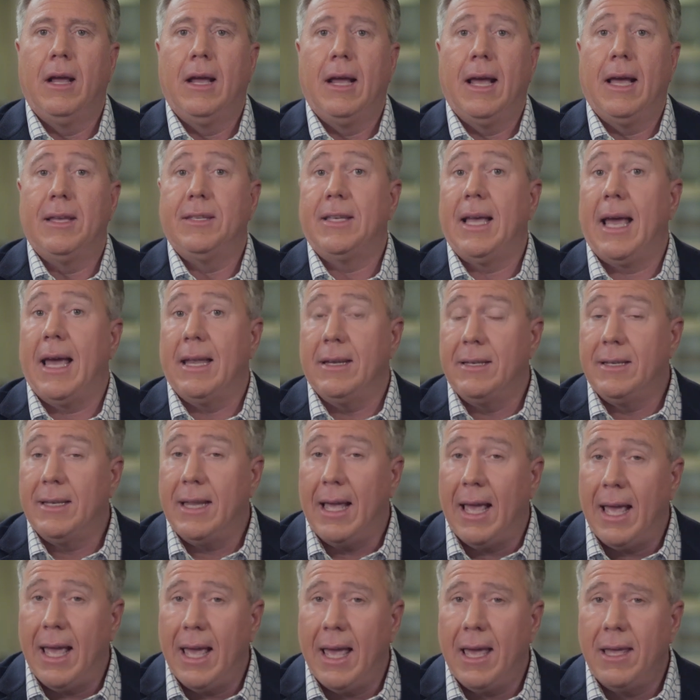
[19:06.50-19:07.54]
has had
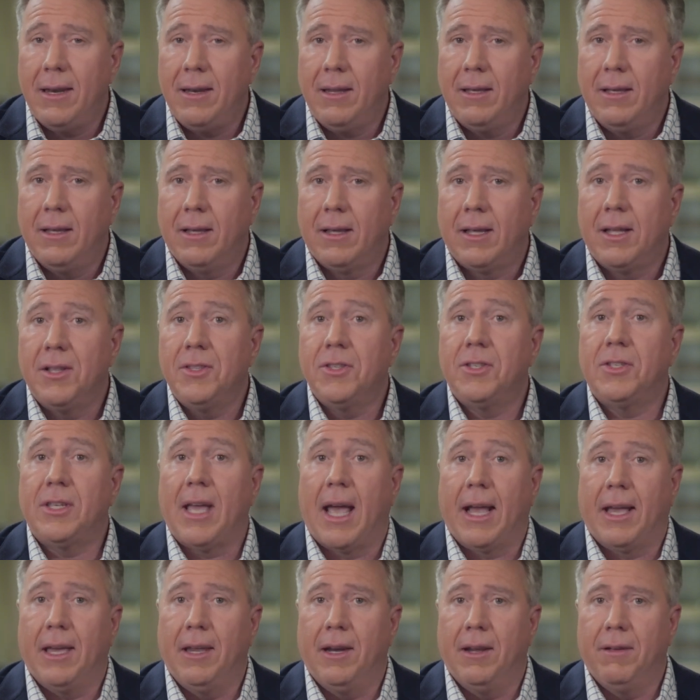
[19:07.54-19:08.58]
10
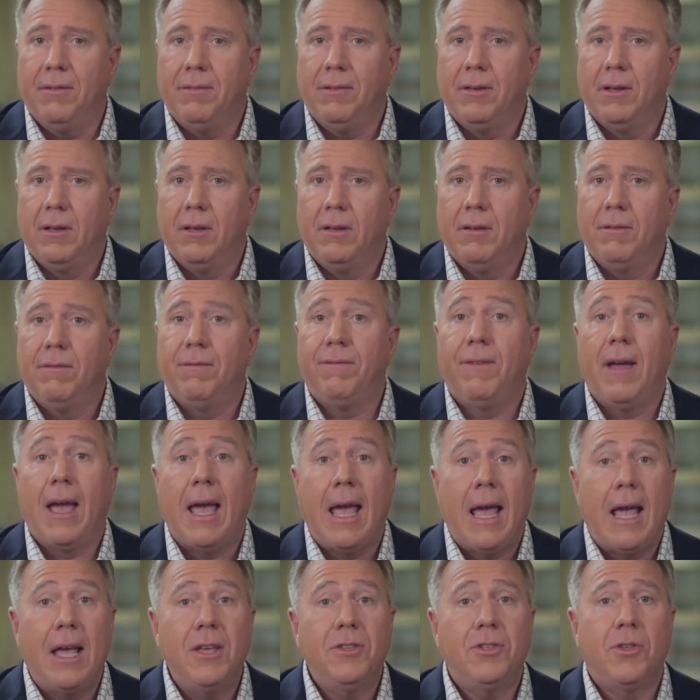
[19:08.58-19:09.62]
consecutive
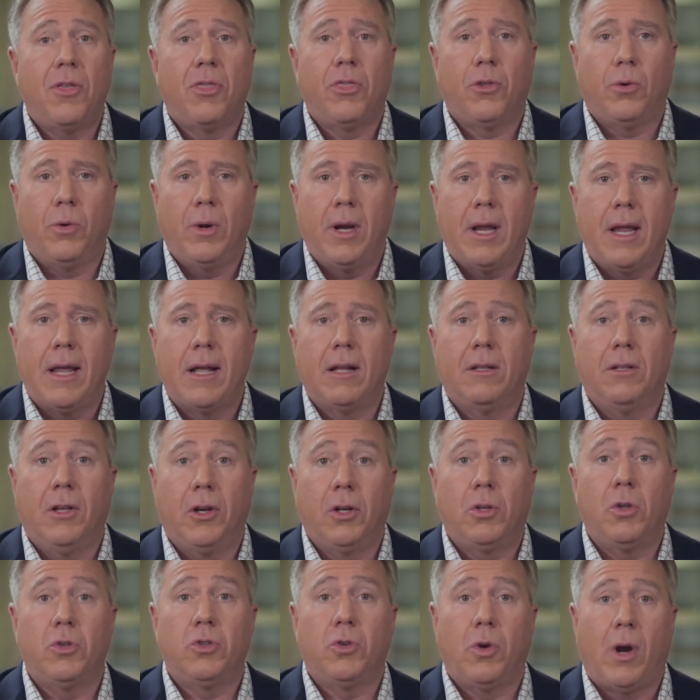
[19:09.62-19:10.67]
phase 3
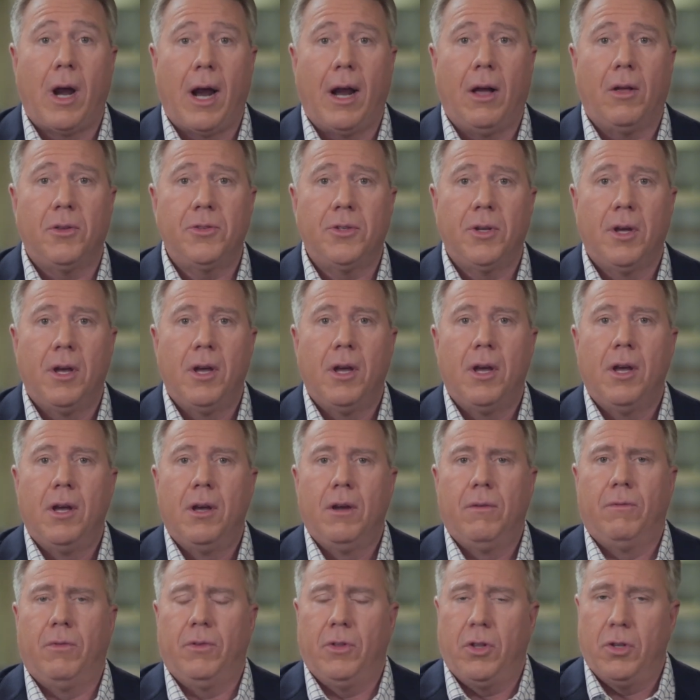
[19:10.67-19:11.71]
clinical trials
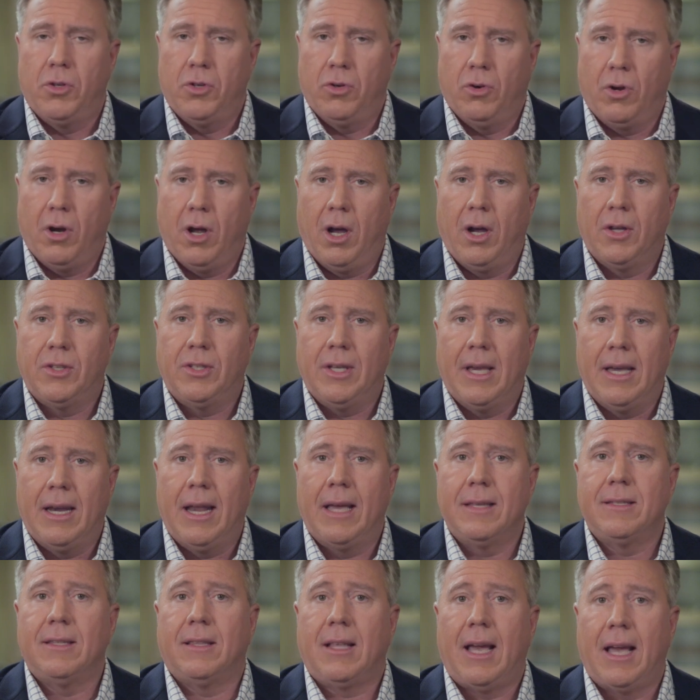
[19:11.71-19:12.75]
for the drugs it
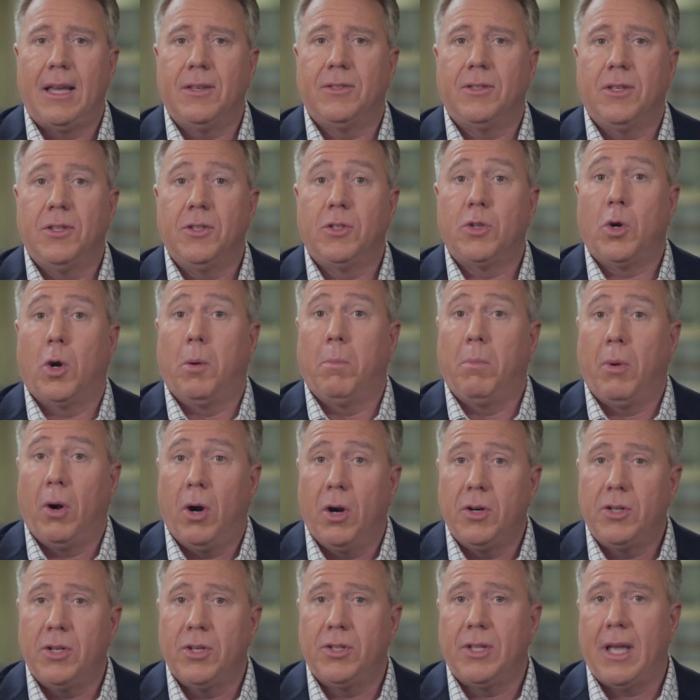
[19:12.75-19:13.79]
has licensed or
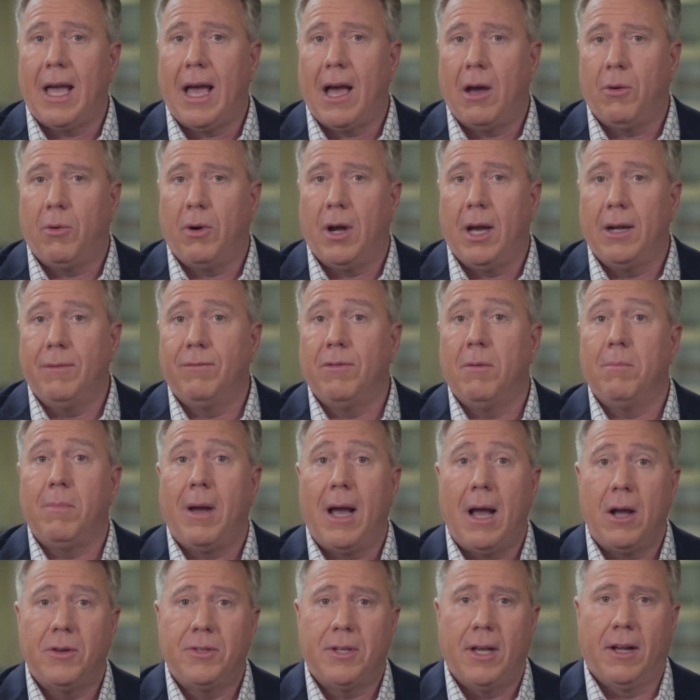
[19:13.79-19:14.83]
purchased outright from
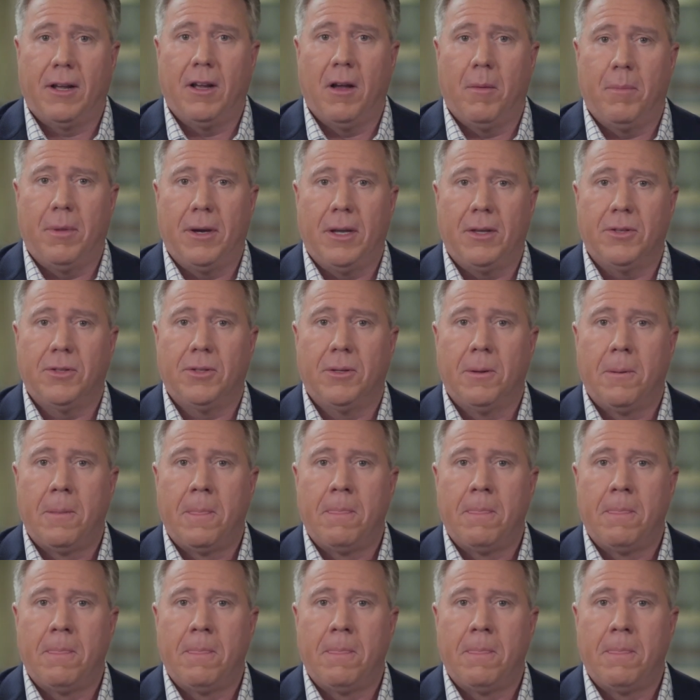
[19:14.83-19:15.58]
biotech companies.